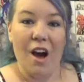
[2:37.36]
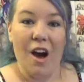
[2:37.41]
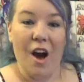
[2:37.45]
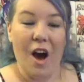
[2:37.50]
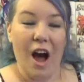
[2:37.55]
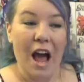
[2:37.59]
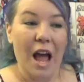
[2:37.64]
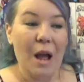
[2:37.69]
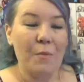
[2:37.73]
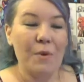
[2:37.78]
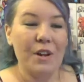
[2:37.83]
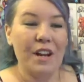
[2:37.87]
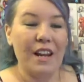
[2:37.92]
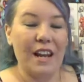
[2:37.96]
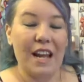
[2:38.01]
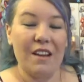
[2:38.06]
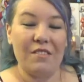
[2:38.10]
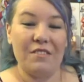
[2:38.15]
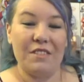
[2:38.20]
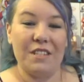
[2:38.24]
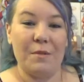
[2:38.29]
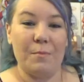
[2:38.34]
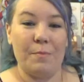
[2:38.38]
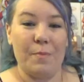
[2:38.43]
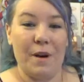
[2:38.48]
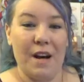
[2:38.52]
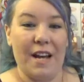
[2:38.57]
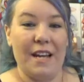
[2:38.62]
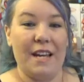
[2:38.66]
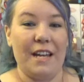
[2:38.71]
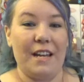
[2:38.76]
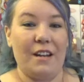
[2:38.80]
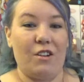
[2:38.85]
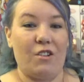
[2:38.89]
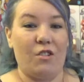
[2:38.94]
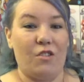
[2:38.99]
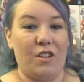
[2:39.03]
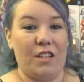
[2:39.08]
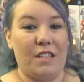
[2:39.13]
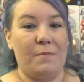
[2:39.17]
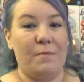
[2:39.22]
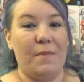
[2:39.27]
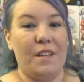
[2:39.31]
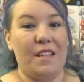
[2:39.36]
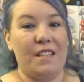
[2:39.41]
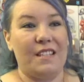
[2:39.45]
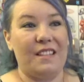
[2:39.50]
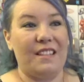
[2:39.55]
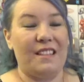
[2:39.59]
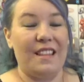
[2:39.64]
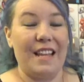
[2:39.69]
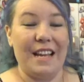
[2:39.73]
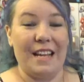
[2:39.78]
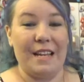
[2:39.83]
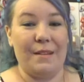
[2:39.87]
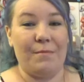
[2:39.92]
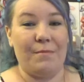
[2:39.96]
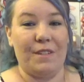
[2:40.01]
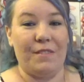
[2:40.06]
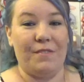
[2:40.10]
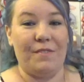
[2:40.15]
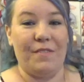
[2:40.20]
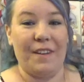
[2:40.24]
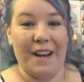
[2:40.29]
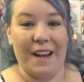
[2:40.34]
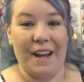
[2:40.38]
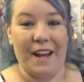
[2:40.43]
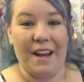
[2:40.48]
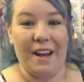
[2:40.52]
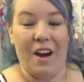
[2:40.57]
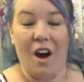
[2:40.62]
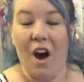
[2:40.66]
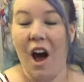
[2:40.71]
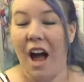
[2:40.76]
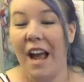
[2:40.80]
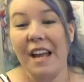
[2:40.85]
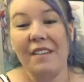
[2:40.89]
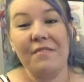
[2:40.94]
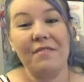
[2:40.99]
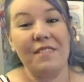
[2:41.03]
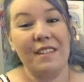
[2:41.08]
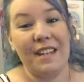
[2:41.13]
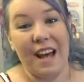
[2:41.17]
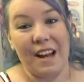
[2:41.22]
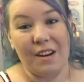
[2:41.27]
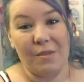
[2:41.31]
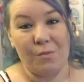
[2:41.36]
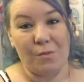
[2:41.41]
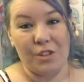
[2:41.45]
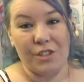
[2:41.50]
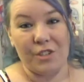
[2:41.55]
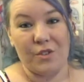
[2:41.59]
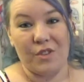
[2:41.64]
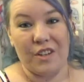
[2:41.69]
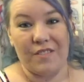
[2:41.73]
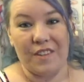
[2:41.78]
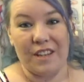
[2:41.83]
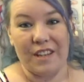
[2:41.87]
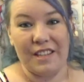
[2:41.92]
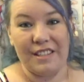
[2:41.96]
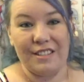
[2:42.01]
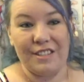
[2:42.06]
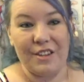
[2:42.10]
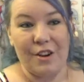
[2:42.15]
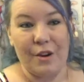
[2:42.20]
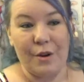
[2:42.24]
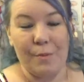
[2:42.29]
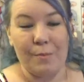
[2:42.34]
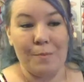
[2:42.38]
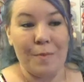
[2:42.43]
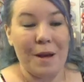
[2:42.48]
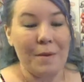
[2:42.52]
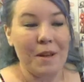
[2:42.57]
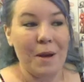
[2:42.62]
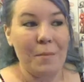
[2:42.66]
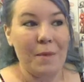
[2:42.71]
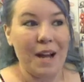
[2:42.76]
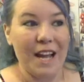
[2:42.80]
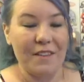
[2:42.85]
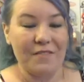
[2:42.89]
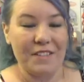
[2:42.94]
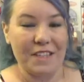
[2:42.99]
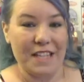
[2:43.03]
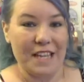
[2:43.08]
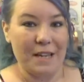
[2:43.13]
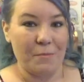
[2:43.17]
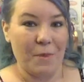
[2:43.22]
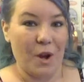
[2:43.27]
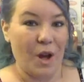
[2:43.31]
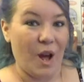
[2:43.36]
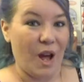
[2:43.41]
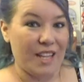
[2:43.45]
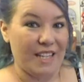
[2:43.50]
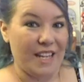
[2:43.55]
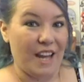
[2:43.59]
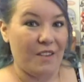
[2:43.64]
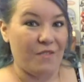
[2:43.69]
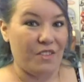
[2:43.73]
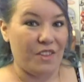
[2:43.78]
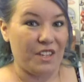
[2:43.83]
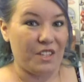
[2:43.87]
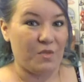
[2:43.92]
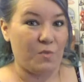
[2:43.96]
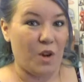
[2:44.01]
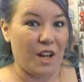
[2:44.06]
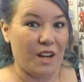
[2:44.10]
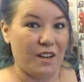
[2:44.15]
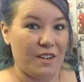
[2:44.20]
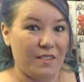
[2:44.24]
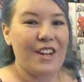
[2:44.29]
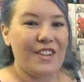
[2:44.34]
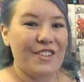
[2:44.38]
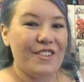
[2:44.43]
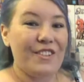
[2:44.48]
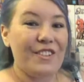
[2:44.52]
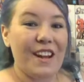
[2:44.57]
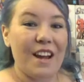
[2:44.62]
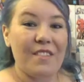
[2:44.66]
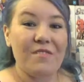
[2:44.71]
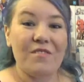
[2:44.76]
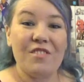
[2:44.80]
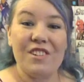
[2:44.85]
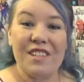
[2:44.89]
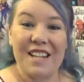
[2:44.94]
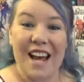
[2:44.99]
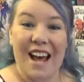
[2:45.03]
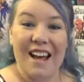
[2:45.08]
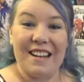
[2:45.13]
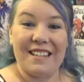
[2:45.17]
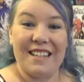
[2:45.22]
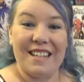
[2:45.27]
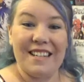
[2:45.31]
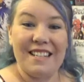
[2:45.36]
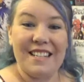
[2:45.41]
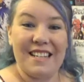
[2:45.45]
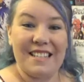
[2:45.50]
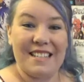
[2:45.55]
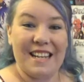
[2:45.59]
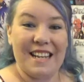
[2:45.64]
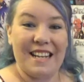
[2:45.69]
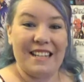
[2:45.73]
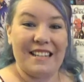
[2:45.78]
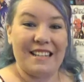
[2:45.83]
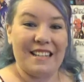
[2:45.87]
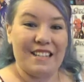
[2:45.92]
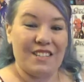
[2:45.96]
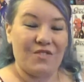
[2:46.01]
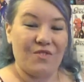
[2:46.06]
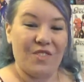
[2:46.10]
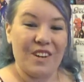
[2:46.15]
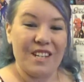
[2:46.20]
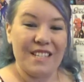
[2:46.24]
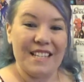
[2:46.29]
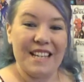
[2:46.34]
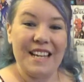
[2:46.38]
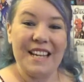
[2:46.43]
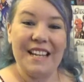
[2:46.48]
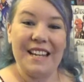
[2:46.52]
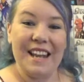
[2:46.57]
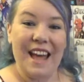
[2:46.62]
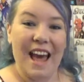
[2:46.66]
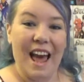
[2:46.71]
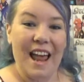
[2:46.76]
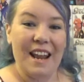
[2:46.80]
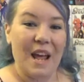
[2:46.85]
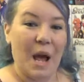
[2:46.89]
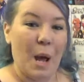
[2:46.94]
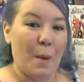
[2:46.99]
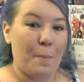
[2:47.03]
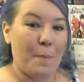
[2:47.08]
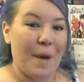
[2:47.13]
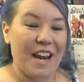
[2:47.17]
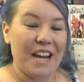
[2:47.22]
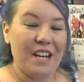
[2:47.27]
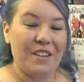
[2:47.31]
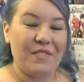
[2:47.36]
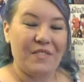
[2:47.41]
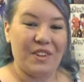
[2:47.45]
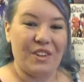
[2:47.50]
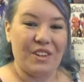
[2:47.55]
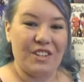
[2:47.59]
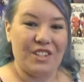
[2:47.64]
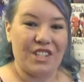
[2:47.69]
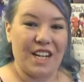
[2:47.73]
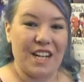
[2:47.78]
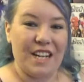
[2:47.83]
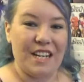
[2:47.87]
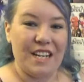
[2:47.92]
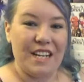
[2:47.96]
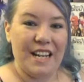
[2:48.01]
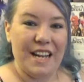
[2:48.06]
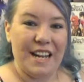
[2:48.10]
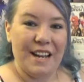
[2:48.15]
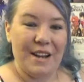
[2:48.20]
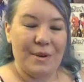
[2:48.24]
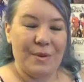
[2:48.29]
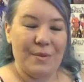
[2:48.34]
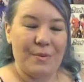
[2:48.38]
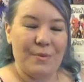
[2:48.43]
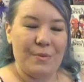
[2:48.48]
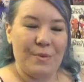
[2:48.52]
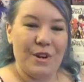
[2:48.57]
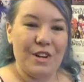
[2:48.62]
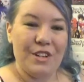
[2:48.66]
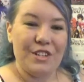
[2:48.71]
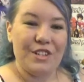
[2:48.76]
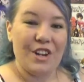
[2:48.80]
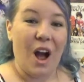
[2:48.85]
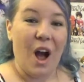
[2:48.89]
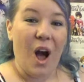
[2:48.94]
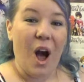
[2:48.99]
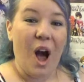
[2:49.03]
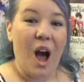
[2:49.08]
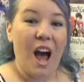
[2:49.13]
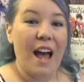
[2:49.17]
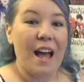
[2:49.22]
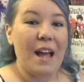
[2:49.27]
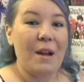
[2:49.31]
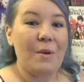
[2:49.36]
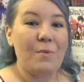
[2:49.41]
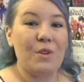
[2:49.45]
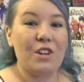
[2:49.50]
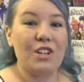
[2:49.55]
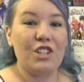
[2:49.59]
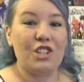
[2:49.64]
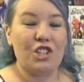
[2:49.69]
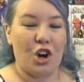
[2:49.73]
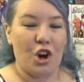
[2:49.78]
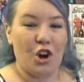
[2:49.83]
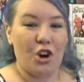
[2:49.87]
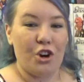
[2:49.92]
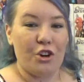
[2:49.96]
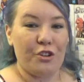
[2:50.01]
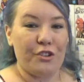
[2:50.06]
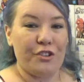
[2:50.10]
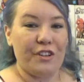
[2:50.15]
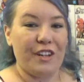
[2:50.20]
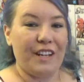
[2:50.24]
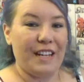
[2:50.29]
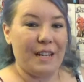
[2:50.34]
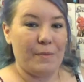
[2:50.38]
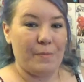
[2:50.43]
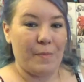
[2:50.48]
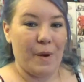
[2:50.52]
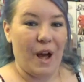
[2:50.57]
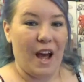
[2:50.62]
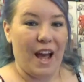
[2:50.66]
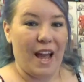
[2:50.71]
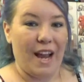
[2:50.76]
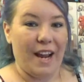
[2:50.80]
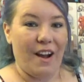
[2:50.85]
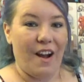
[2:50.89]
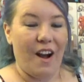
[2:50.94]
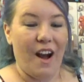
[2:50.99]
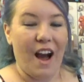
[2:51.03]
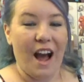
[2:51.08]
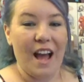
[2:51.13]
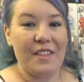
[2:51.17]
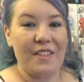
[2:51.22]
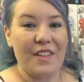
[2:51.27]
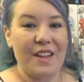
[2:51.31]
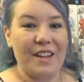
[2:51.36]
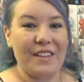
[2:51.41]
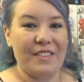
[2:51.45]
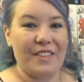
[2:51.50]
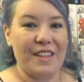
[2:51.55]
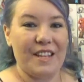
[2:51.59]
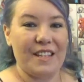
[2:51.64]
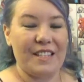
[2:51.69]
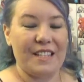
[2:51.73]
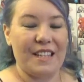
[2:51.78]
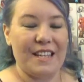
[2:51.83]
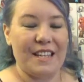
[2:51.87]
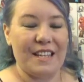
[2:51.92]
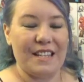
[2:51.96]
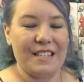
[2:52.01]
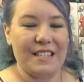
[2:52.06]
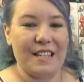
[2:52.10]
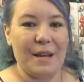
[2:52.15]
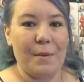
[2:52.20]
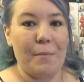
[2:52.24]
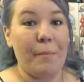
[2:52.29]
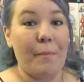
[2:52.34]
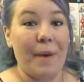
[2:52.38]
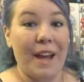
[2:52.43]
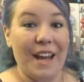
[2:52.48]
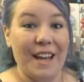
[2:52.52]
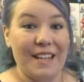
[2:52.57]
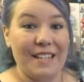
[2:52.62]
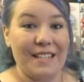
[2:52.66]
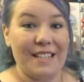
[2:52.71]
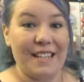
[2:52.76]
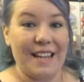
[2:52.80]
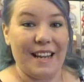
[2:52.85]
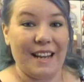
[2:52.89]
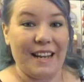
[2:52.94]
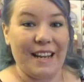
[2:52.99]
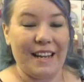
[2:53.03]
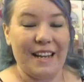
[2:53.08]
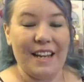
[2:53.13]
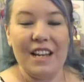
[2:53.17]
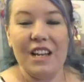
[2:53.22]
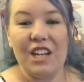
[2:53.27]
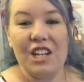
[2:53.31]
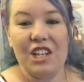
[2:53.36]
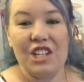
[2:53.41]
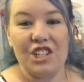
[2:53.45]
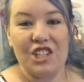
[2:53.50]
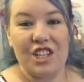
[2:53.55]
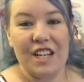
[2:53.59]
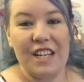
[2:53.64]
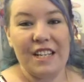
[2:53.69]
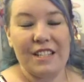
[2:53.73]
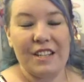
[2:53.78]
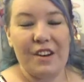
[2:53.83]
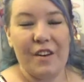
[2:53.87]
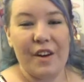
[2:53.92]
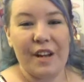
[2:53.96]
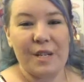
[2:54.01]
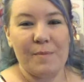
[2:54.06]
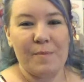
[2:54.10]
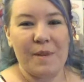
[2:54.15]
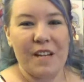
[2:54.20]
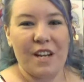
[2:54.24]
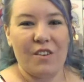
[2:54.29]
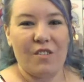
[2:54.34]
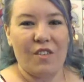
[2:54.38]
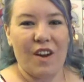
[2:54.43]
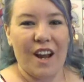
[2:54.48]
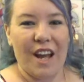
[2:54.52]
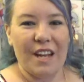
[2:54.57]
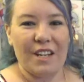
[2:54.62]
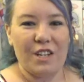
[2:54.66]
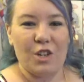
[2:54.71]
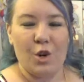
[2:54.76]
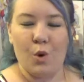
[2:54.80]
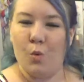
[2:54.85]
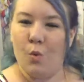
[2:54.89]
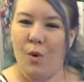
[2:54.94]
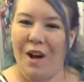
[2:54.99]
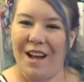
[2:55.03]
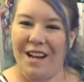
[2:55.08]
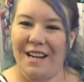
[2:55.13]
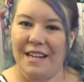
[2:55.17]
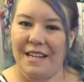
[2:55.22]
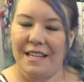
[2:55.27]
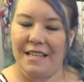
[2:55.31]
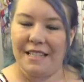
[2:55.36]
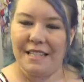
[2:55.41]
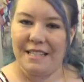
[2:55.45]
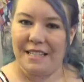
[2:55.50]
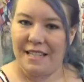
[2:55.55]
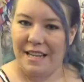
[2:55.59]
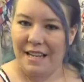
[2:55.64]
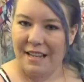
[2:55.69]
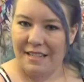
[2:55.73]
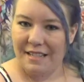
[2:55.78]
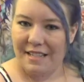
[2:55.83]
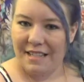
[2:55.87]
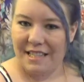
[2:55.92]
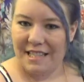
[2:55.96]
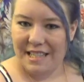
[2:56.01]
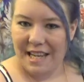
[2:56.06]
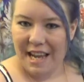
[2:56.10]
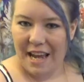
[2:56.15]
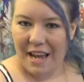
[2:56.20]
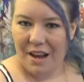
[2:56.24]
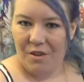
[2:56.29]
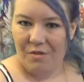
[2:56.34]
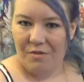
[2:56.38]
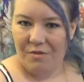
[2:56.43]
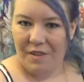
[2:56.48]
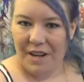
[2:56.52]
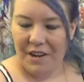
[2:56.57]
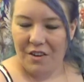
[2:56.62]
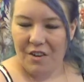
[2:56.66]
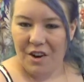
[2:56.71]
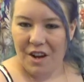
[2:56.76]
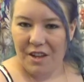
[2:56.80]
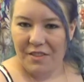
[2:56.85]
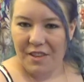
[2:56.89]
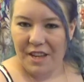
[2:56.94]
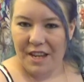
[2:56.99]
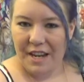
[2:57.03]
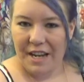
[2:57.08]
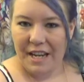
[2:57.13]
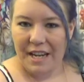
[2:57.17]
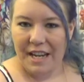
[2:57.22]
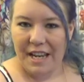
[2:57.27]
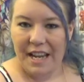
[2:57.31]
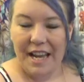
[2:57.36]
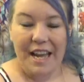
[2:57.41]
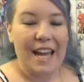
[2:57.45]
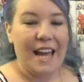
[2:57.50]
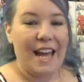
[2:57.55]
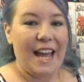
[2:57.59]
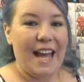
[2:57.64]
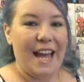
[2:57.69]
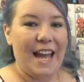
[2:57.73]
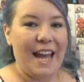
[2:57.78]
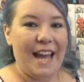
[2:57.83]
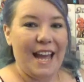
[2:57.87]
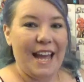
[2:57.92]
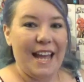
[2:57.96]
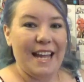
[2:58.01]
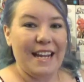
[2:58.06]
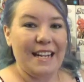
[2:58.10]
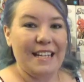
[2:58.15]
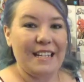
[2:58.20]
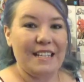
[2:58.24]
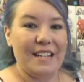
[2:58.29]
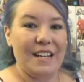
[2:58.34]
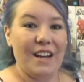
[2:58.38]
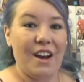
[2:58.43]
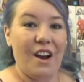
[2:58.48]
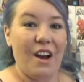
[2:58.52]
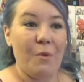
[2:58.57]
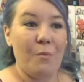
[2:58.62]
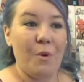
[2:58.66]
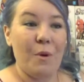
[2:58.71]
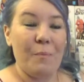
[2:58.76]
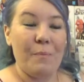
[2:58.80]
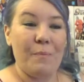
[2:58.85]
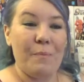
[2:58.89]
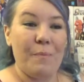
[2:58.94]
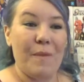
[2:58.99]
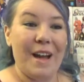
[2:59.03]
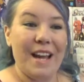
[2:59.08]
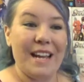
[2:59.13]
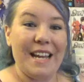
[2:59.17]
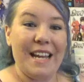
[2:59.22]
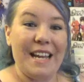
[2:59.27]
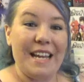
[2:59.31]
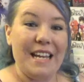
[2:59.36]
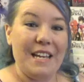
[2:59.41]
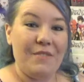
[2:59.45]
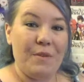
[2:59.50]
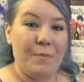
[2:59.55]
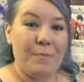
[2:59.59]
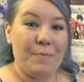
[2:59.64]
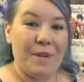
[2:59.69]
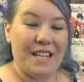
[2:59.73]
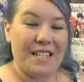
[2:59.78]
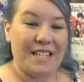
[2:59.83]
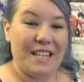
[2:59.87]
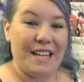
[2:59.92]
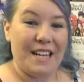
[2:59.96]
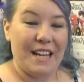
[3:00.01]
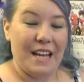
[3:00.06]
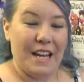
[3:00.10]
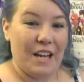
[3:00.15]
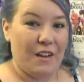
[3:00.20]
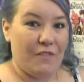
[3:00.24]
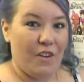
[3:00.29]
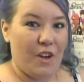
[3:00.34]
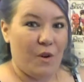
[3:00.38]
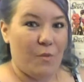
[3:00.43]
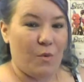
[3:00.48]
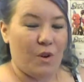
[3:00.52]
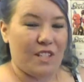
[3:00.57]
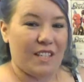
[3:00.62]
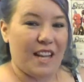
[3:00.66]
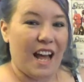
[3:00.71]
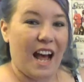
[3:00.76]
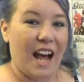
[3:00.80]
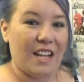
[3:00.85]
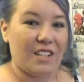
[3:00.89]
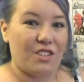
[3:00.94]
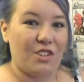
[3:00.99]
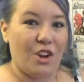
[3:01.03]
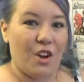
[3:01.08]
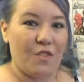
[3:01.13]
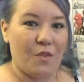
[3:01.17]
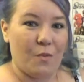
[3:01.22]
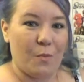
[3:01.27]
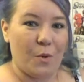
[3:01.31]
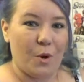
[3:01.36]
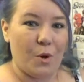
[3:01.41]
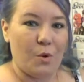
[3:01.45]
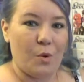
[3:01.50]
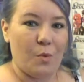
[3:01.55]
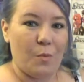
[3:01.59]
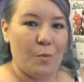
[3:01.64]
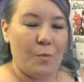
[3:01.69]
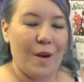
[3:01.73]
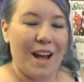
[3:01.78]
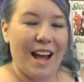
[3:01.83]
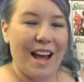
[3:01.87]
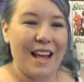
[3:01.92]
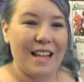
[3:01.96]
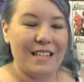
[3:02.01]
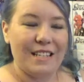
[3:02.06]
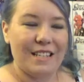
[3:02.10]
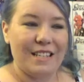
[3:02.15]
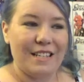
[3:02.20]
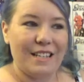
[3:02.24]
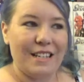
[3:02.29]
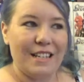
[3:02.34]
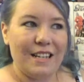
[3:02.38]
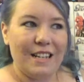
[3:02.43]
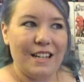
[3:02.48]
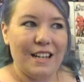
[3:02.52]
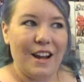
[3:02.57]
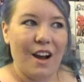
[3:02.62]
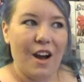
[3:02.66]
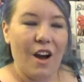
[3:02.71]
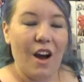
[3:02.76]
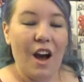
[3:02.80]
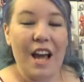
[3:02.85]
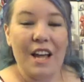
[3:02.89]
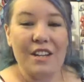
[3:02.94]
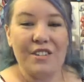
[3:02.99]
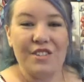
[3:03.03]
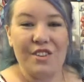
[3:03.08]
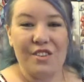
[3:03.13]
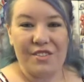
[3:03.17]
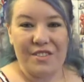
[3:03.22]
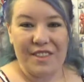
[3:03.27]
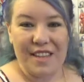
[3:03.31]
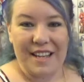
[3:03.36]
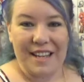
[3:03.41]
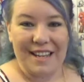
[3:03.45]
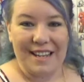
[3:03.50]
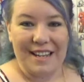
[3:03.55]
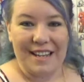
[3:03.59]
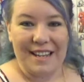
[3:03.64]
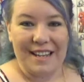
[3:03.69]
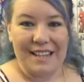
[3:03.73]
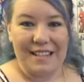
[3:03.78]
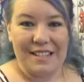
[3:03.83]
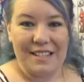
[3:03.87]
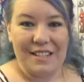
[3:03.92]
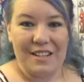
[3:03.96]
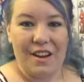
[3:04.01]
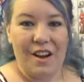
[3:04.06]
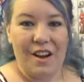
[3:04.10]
I would love to buy a Christmas themed figure. I have none whatsoever, so maybe I might have to keep my eyes out for this one. To Love Ru Darkness is getting this Risky Lala maid version, which I would totally buy. I think this is amazing. She's going to be around a 1/6 scale figure, I think, and it would make it even better if it was cast offable, but I don't think it is.